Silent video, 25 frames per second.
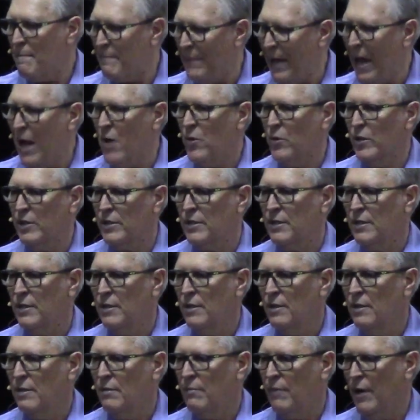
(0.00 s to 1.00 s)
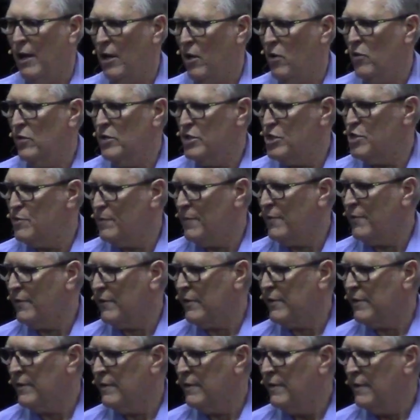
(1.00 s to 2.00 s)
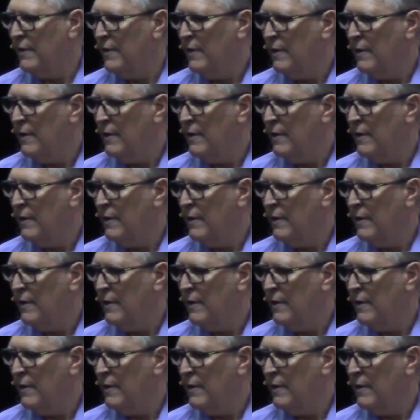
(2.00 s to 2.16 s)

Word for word: empowered by Holy Spirit.